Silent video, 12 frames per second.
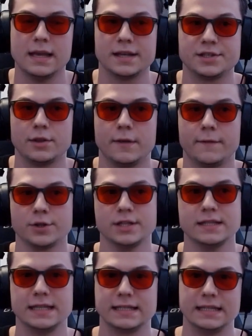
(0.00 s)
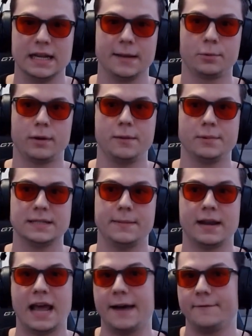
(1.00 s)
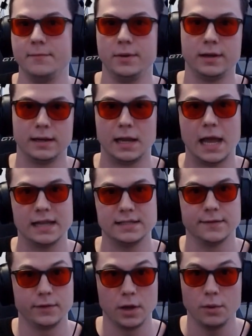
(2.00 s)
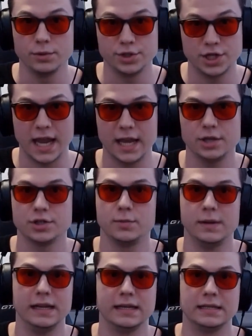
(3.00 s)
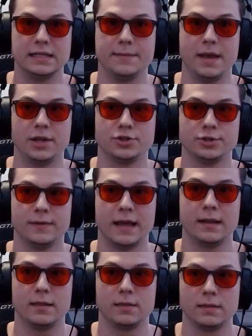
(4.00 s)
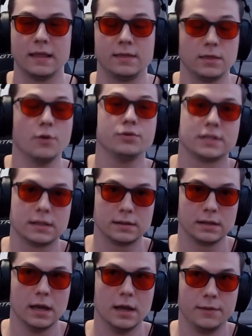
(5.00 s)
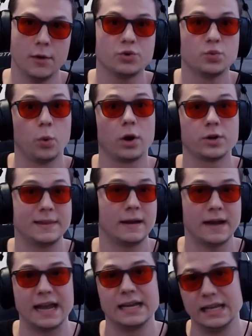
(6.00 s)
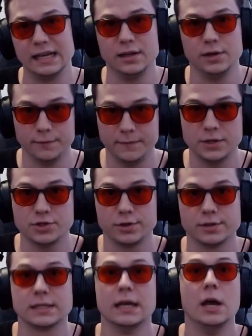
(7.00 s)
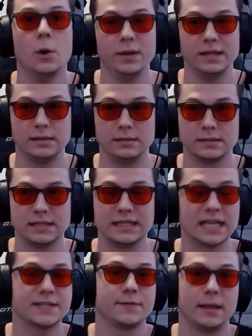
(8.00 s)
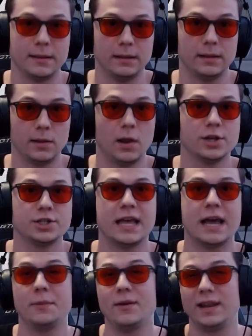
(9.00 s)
Yeah, so the version 16 upgrade was about 500,000 lines of code change. We needed to make sure that those worked without adding any new features. We successfully launched that.